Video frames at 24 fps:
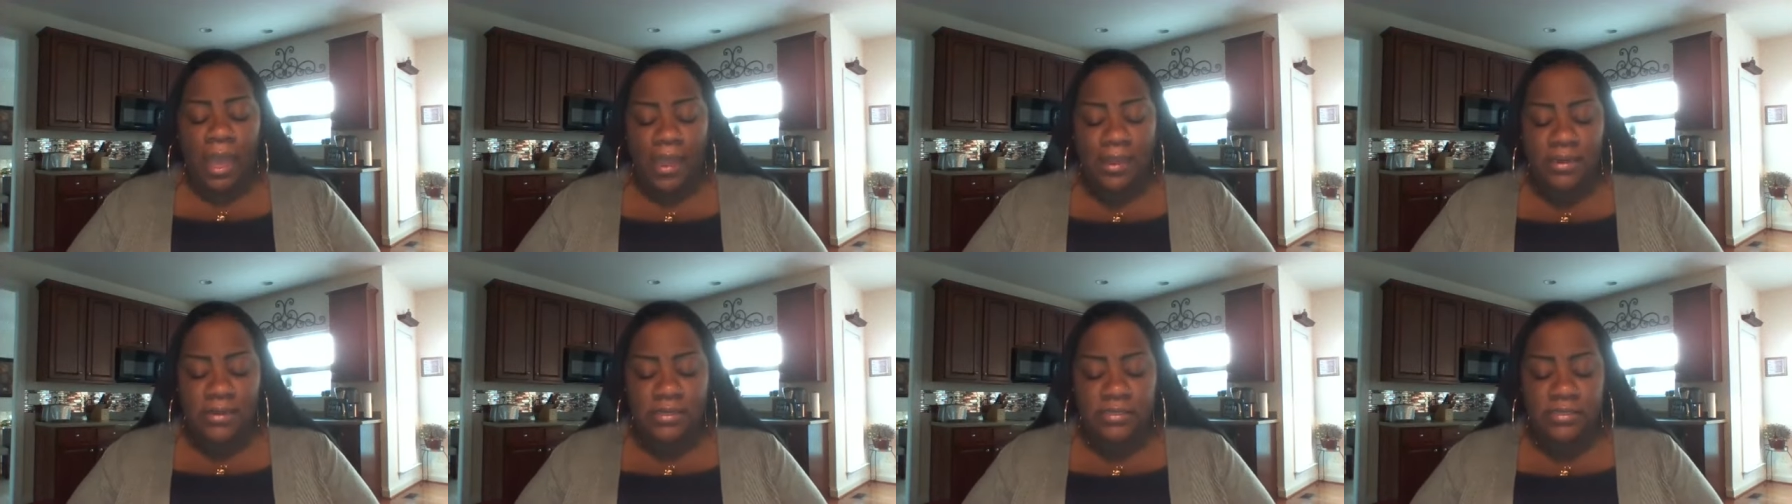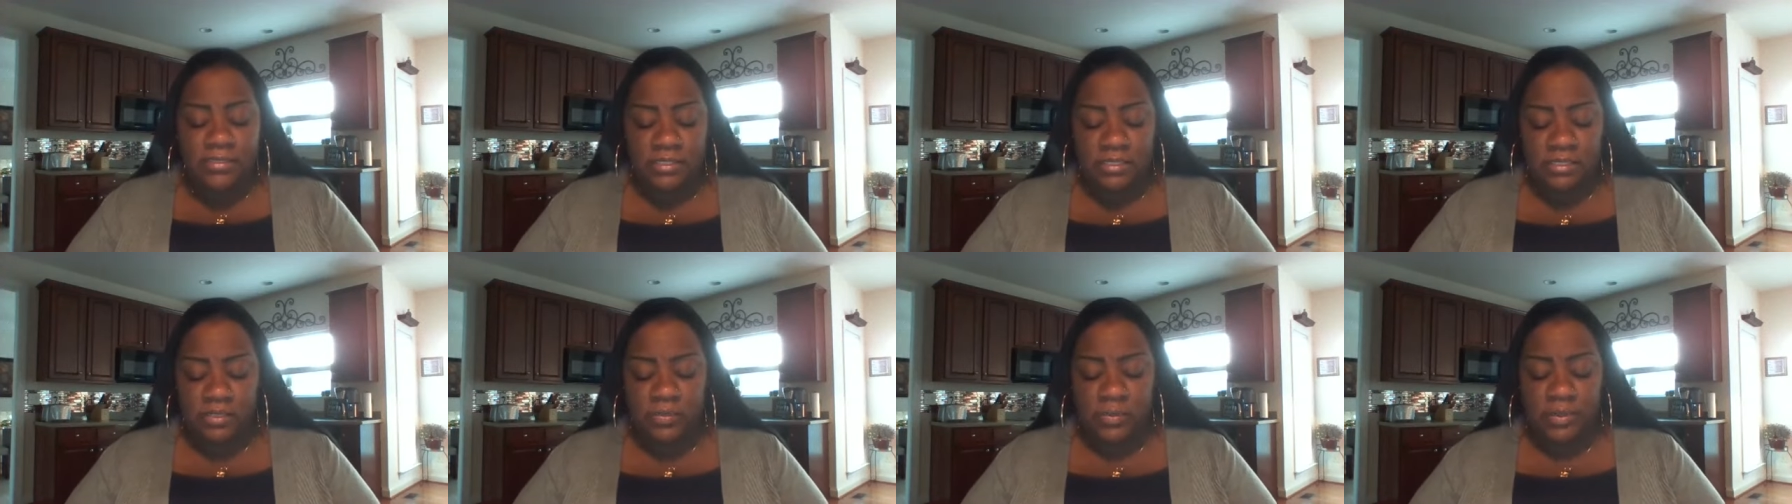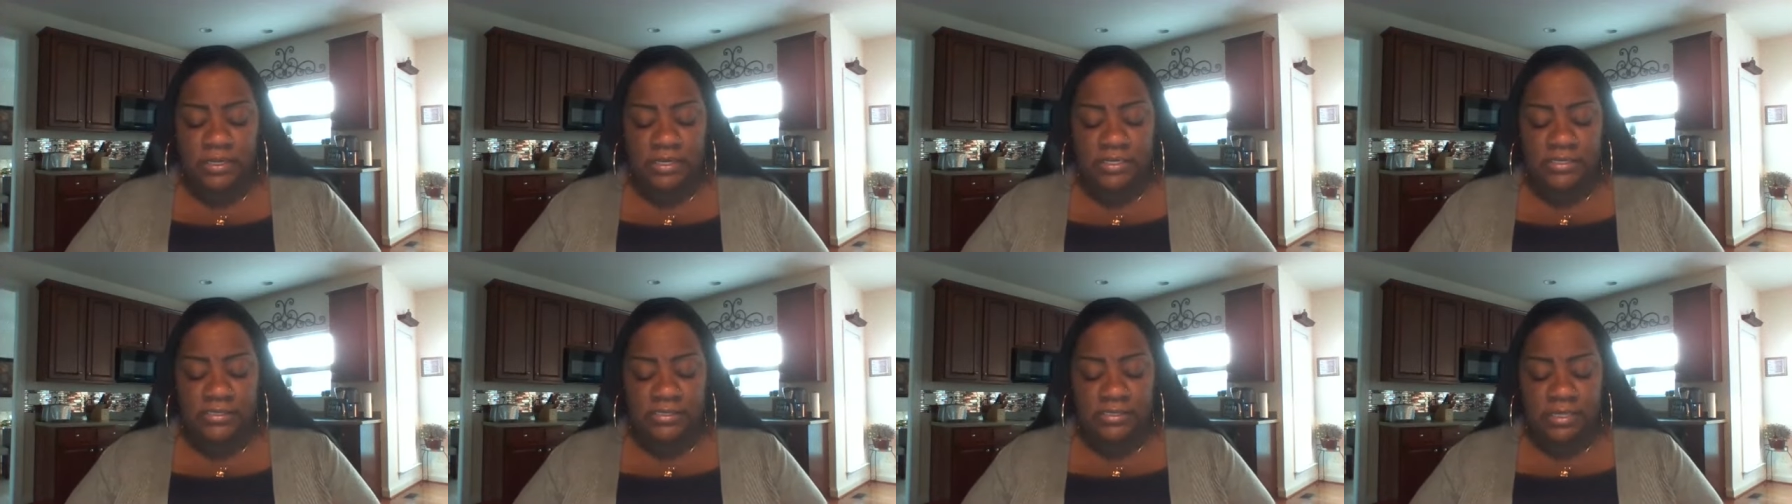And this is
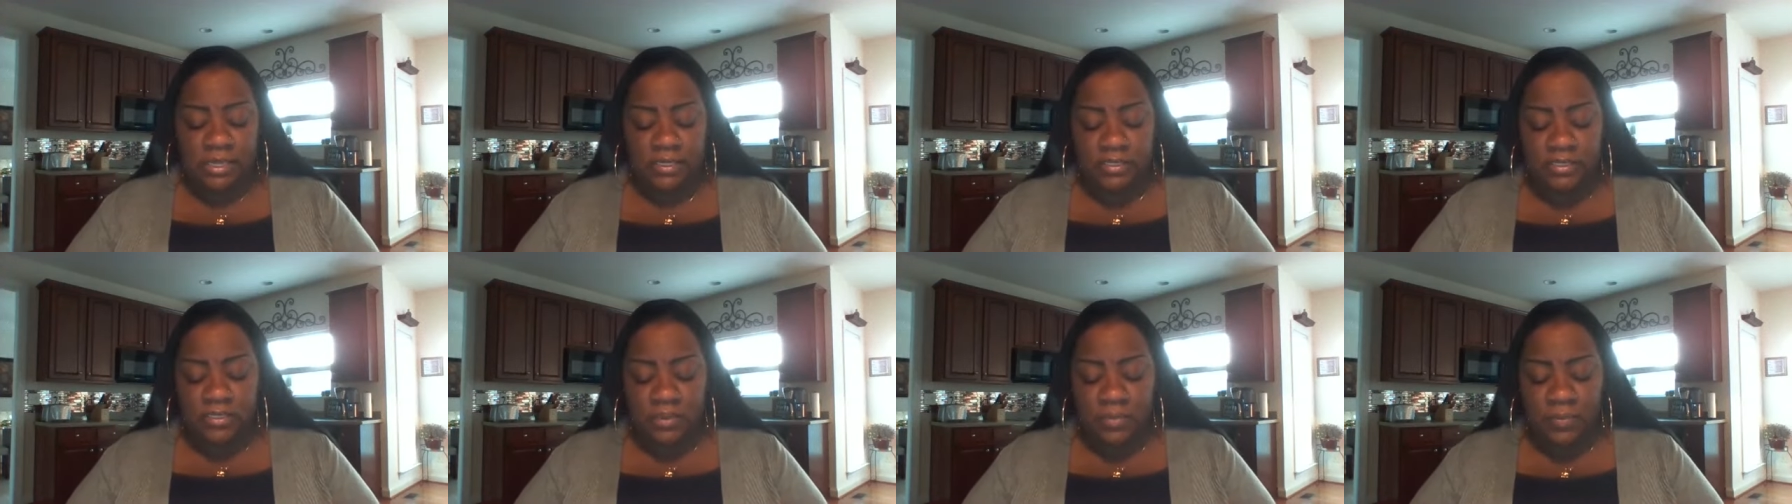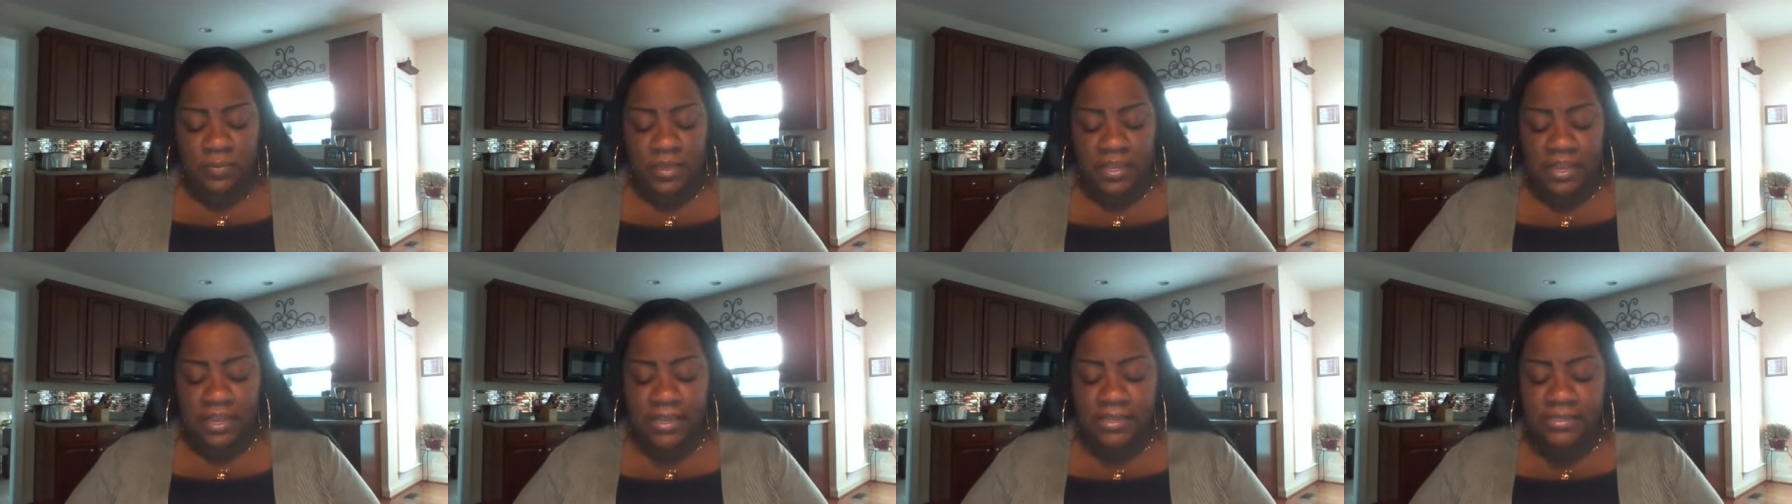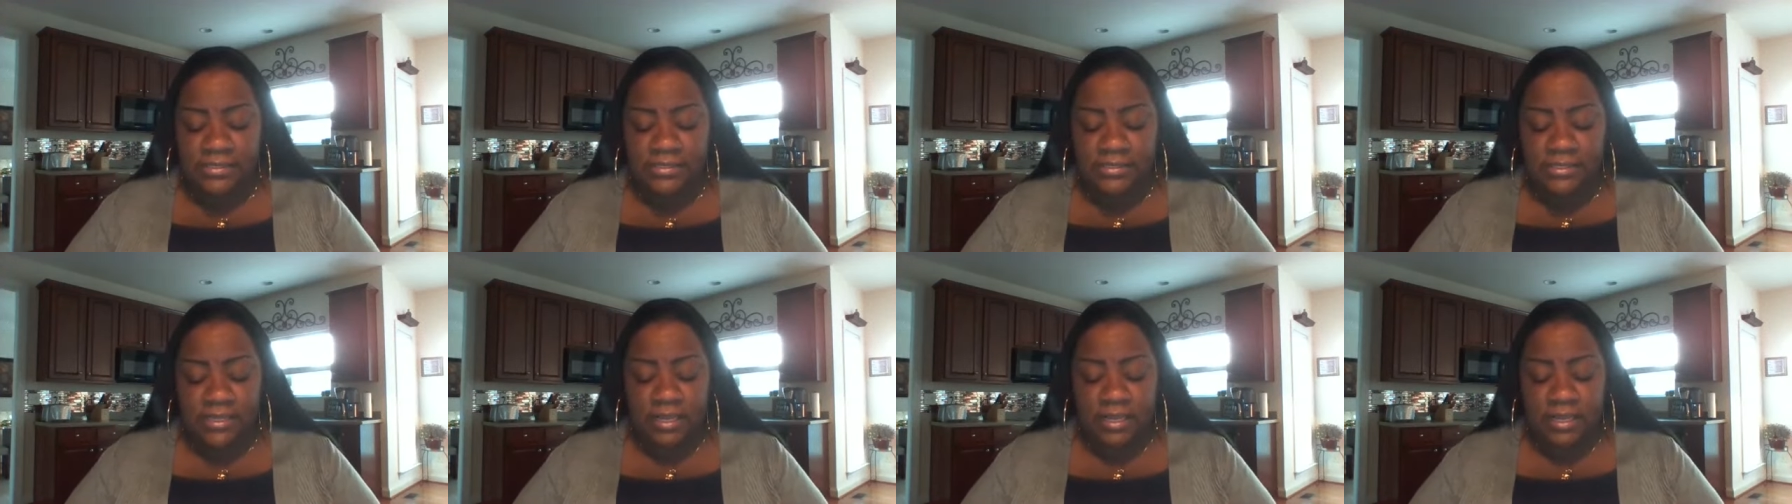what he said to me. He